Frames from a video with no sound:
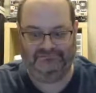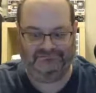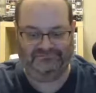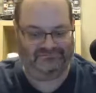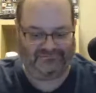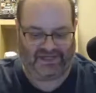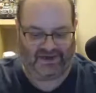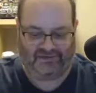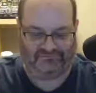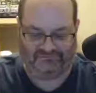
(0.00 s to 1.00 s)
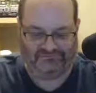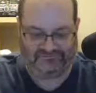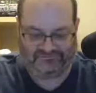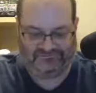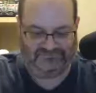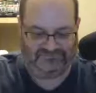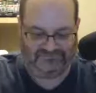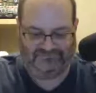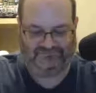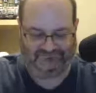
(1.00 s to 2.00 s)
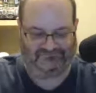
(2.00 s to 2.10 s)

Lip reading: for the character, but not